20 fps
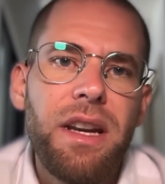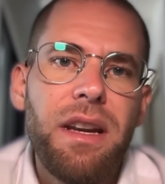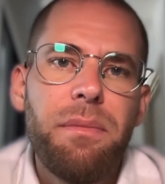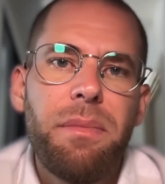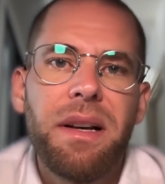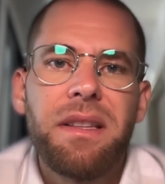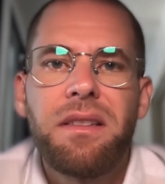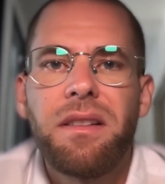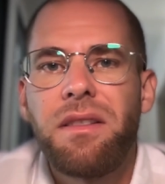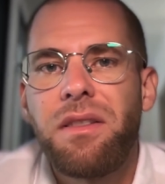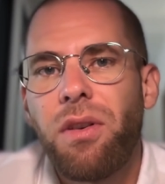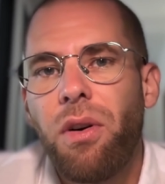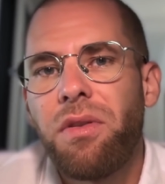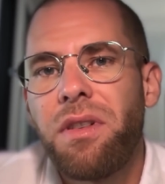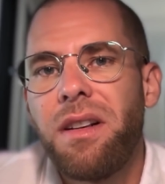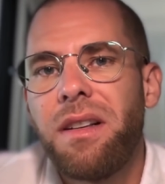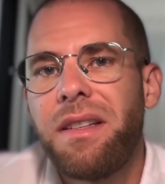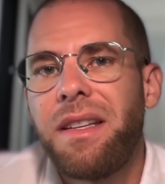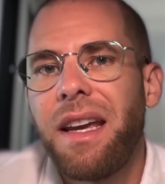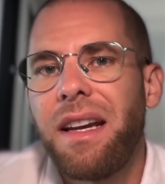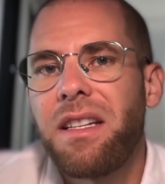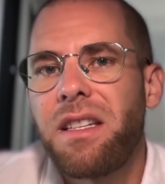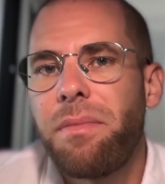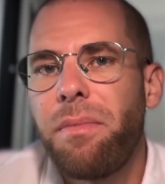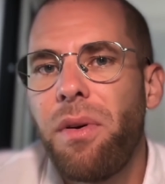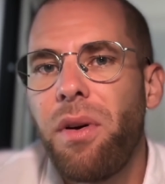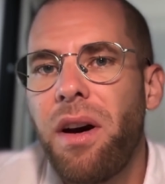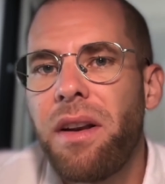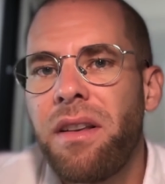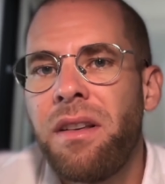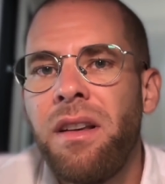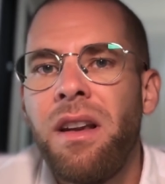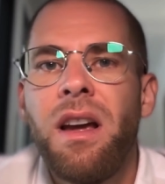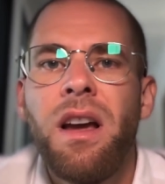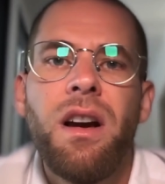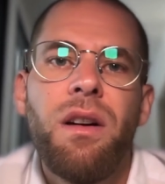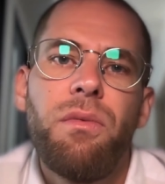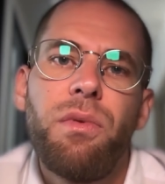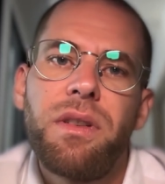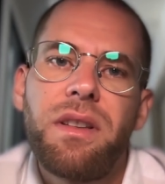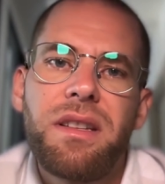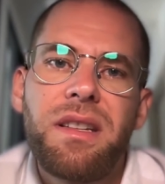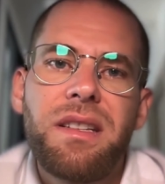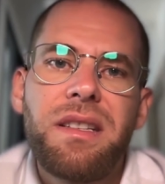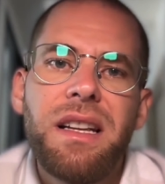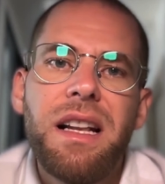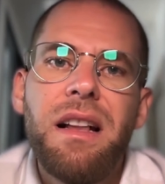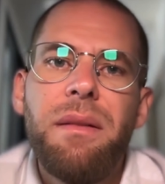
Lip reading: but the total tax burden would still